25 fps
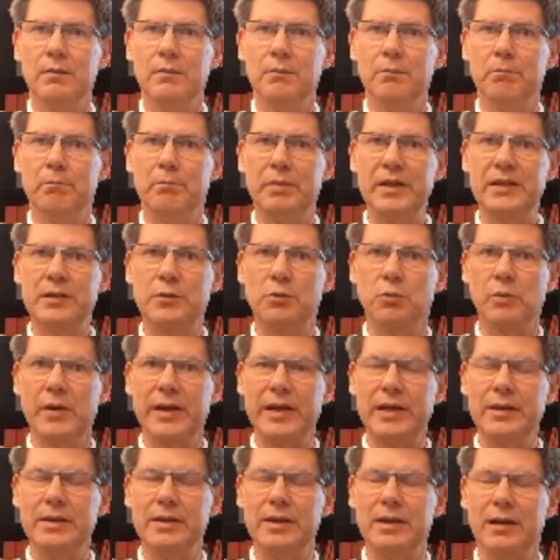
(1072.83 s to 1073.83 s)

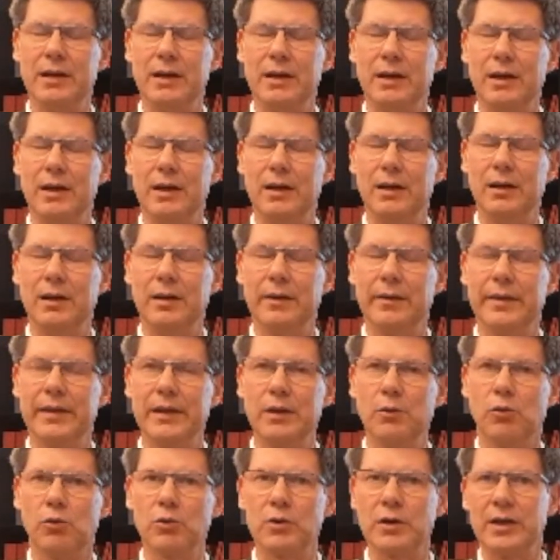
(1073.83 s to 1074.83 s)
between the
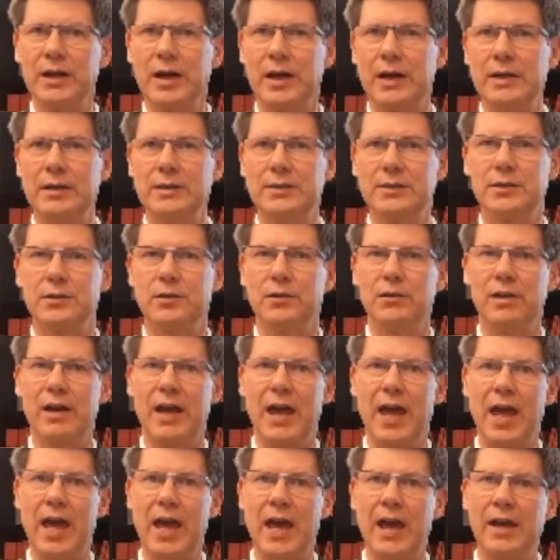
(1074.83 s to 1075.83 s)
organizer
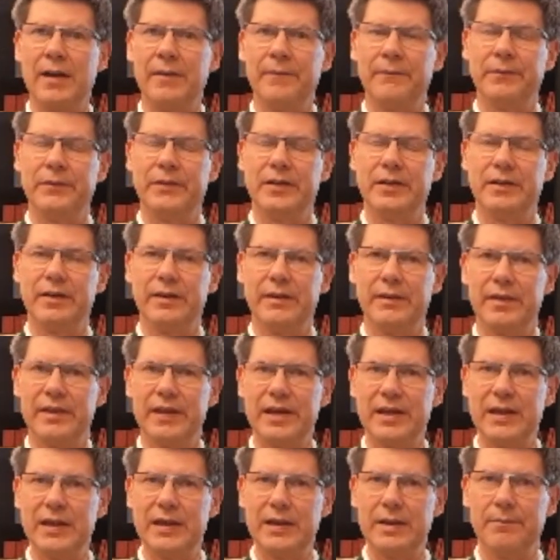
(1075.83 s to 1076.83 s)
and
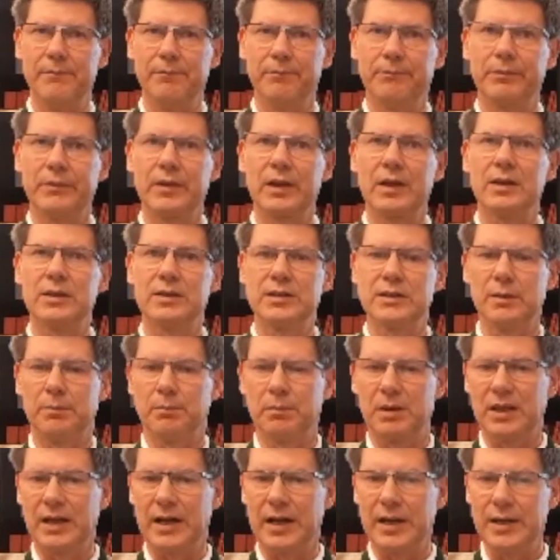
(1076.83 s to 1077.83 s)
the
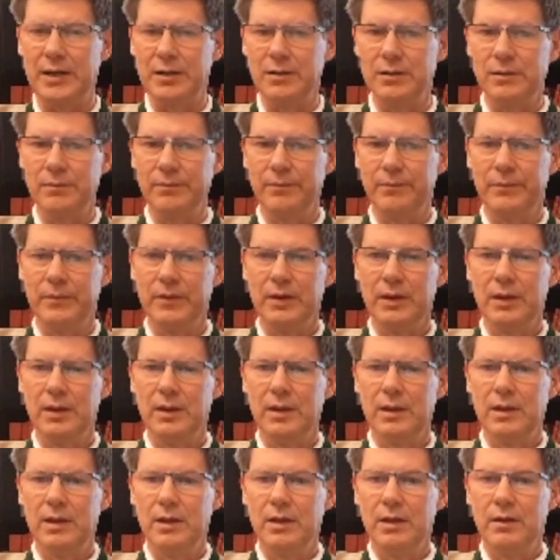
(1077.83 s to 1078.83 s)
supplier.
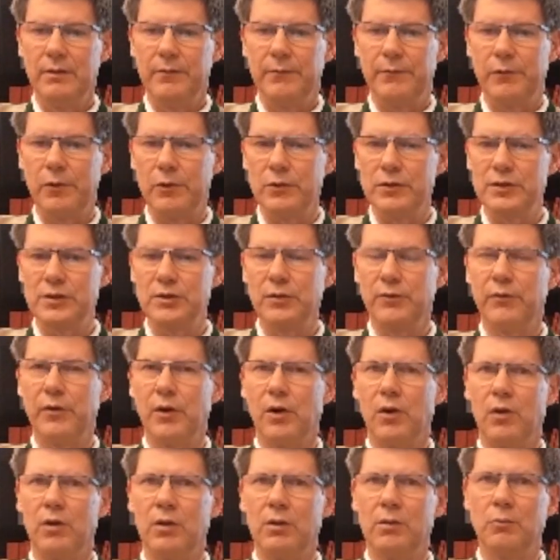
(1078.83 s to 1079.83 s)
First of
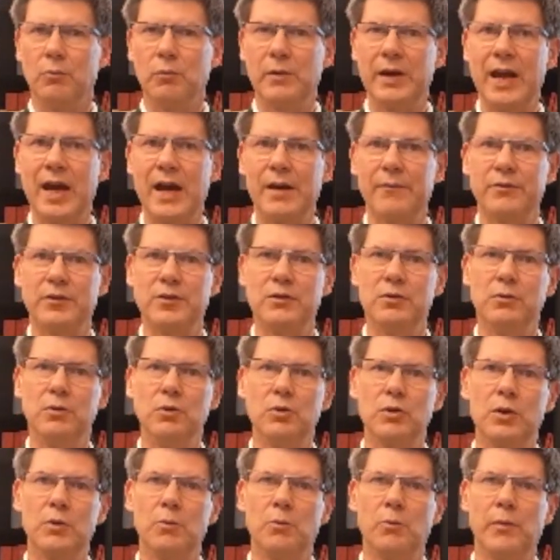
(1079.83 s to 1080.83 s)
all, we have to
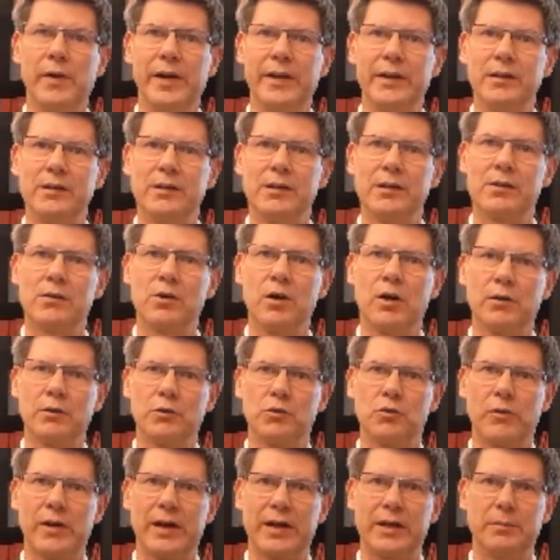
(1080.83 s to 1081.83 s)
look whether the
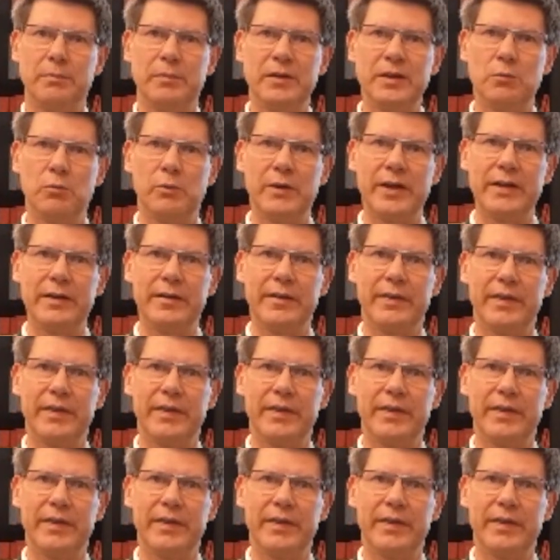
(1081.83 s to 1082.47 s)
contract between